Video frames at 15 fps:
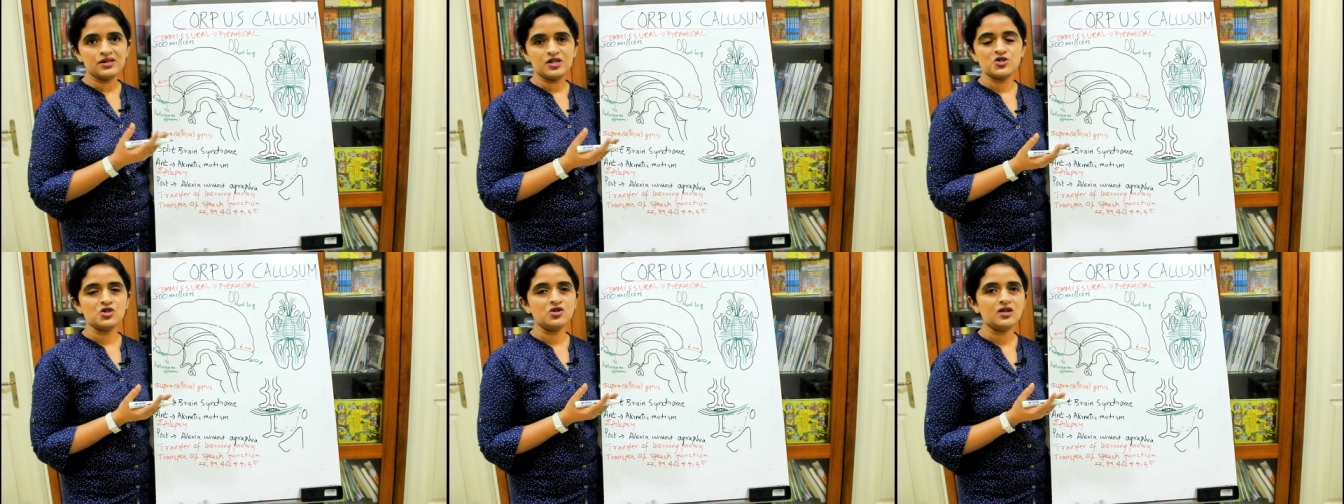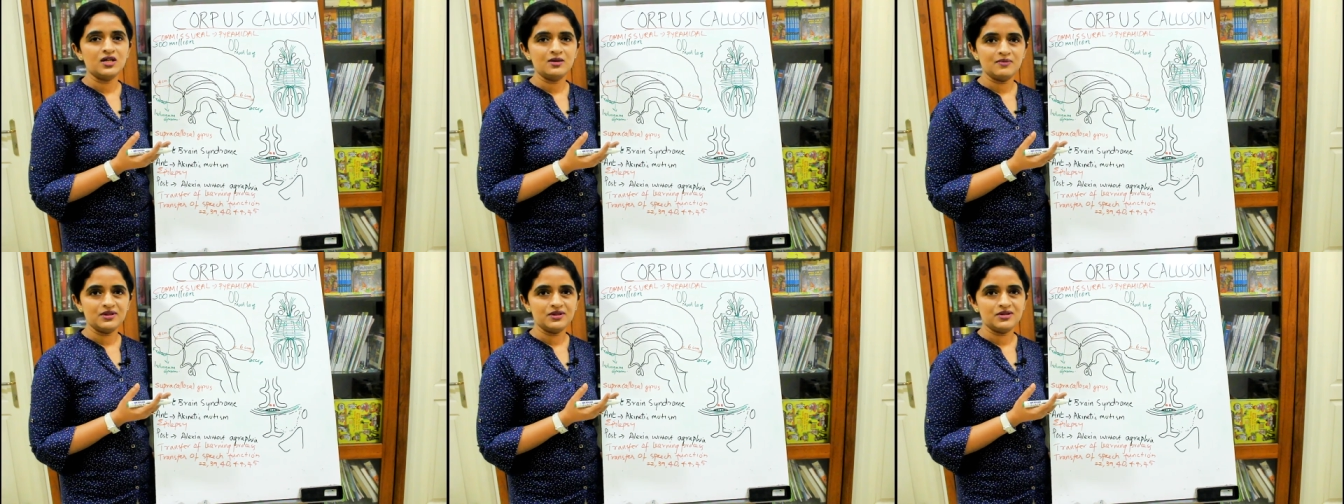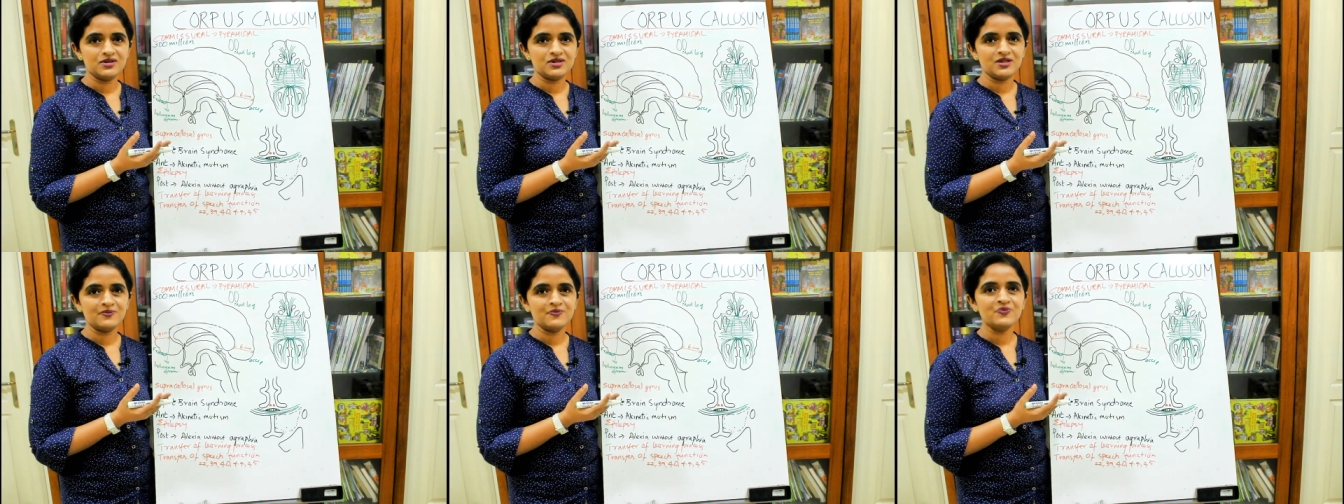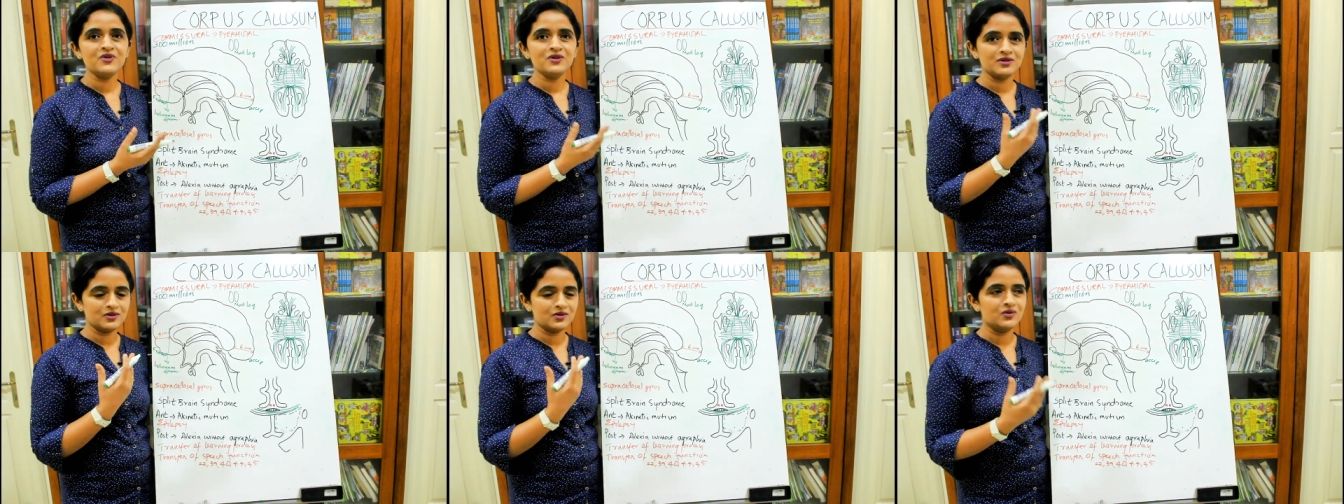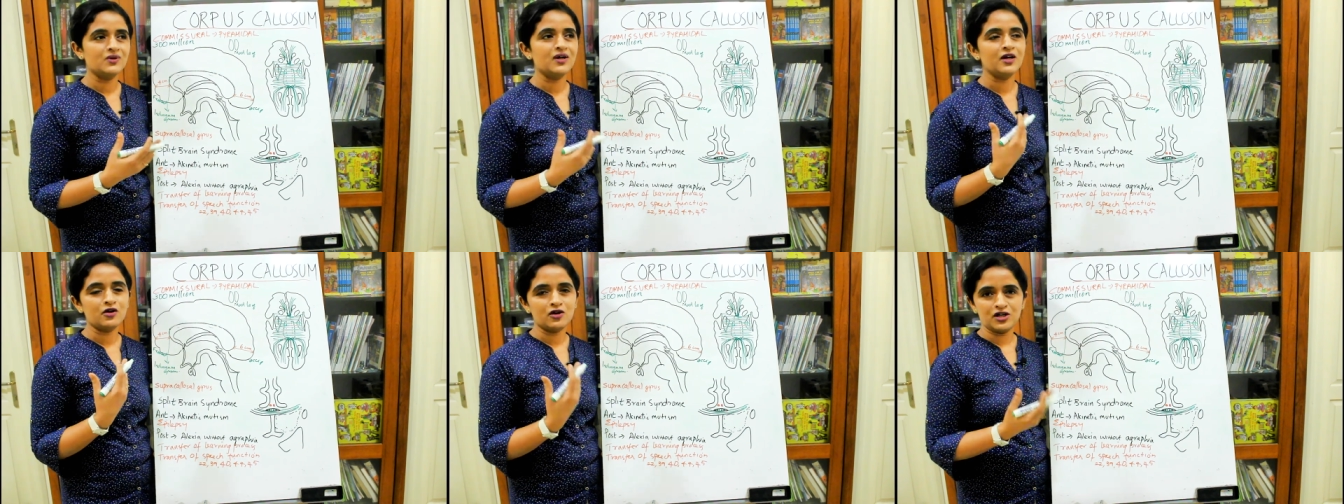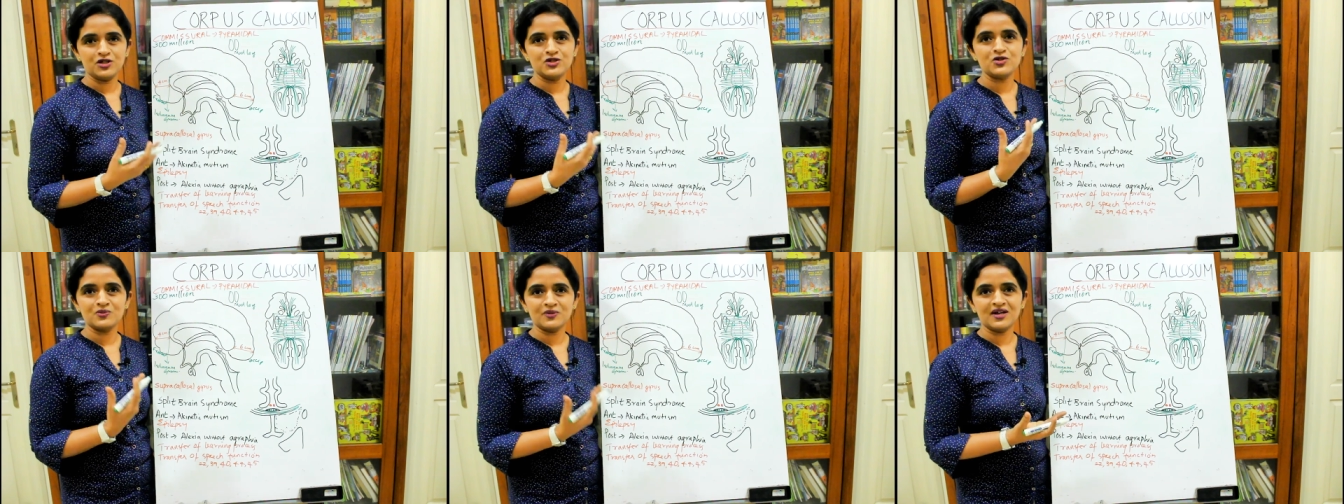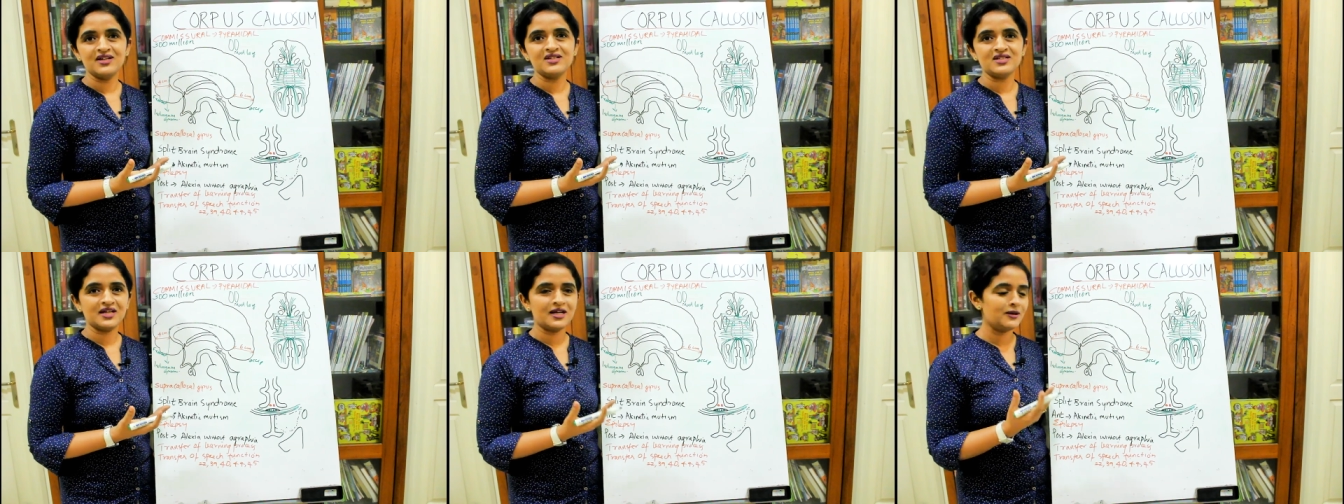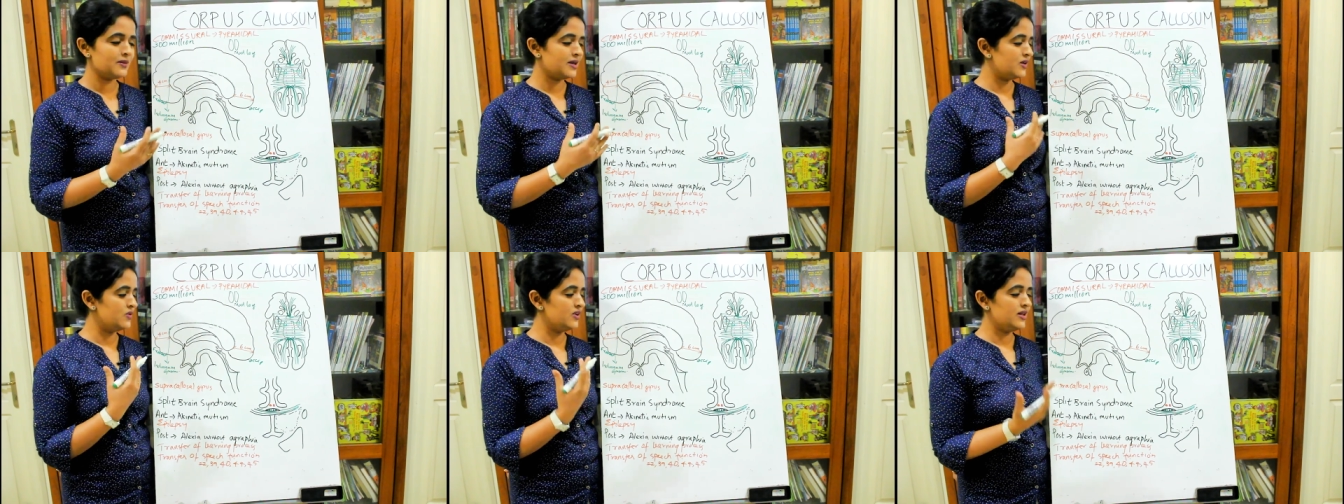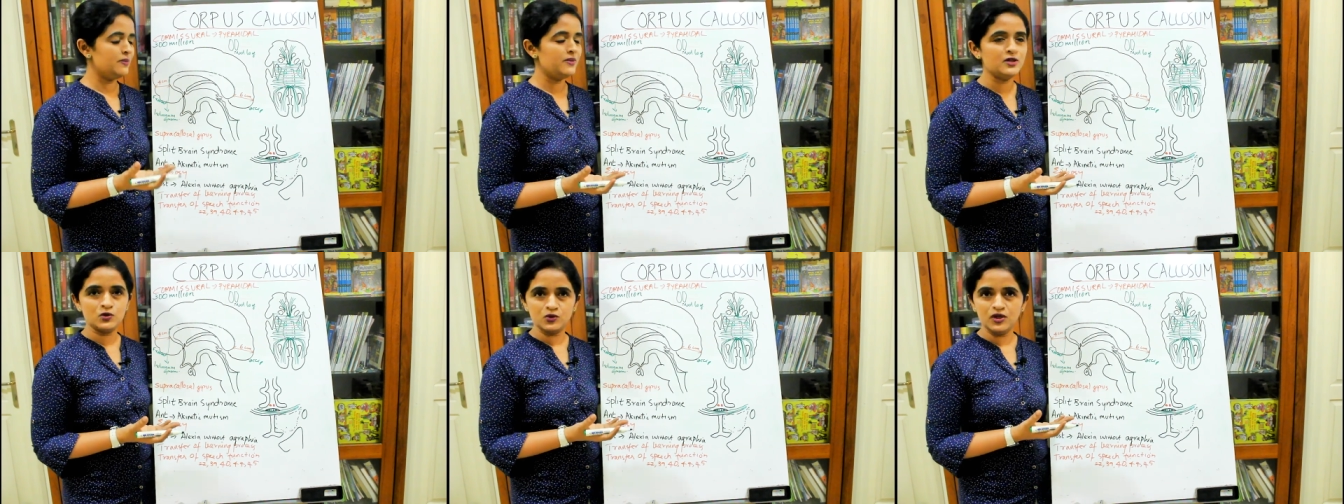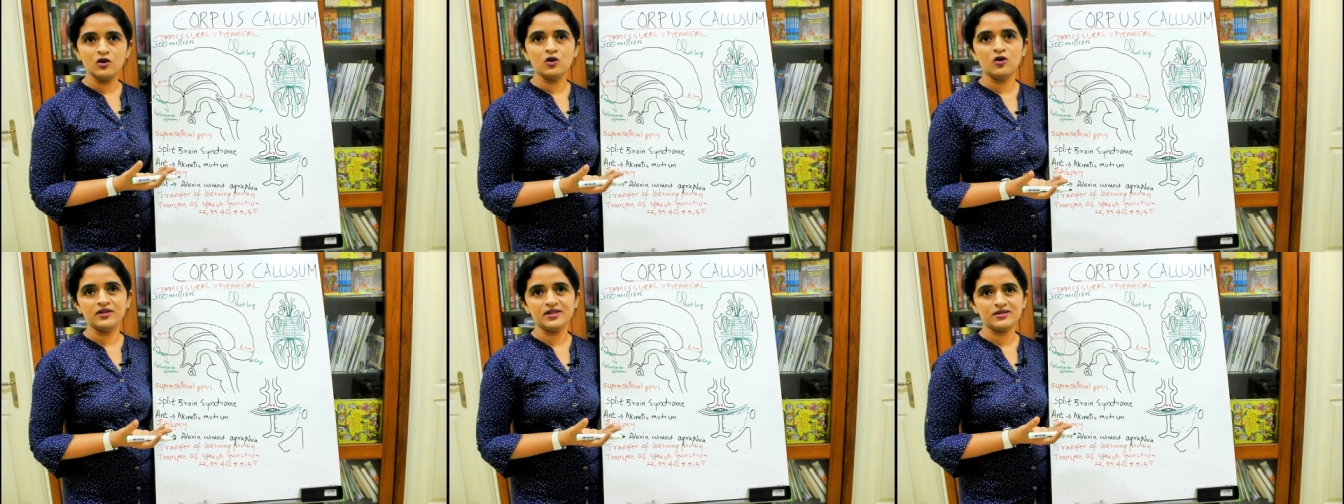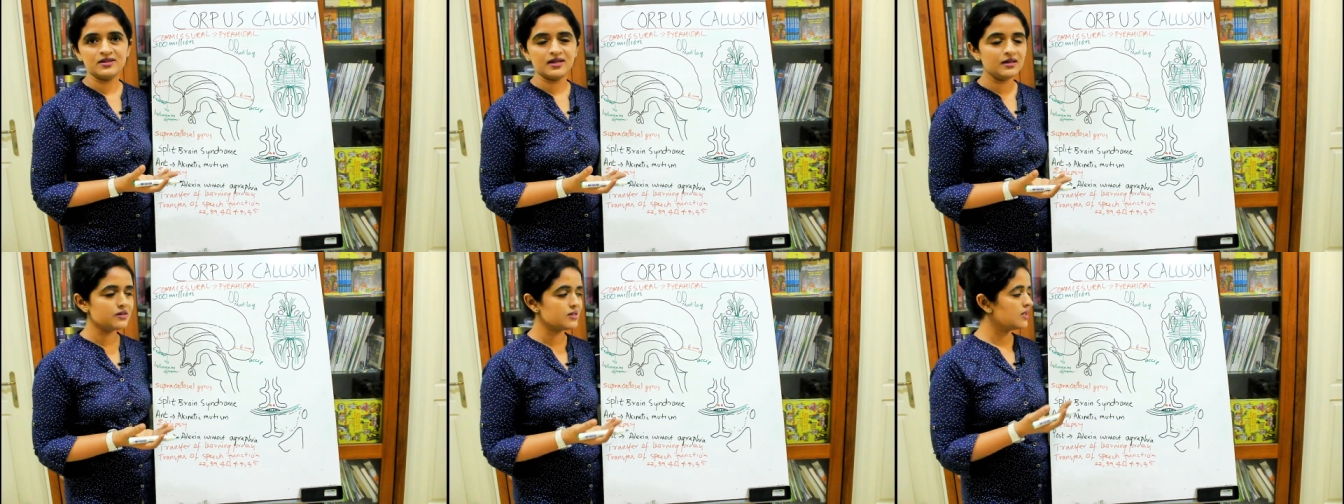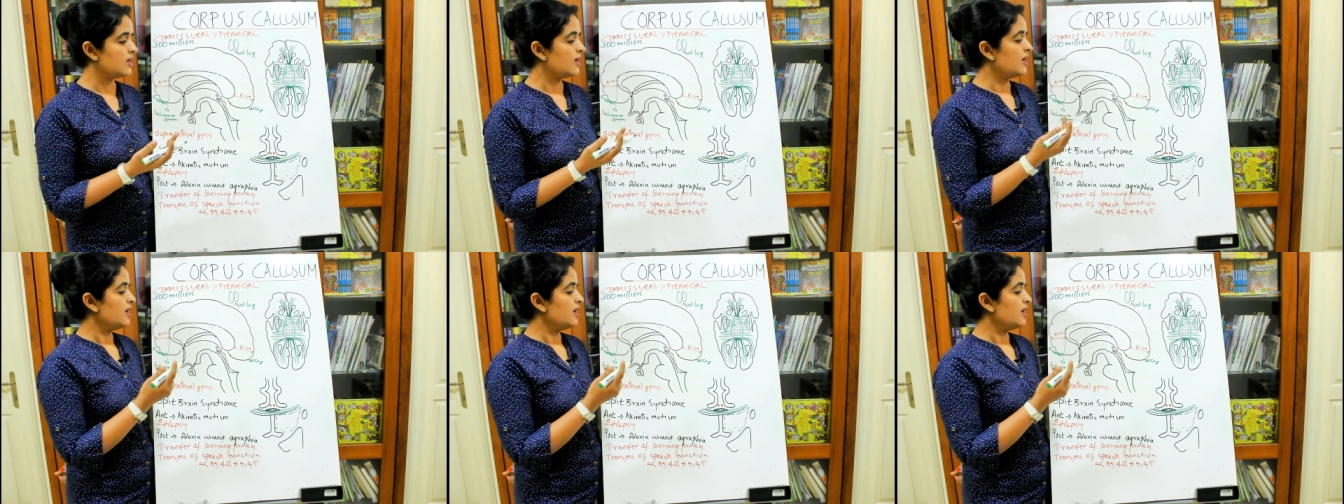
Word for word: a session on limbic system. So according to my time, I will be doing all these things.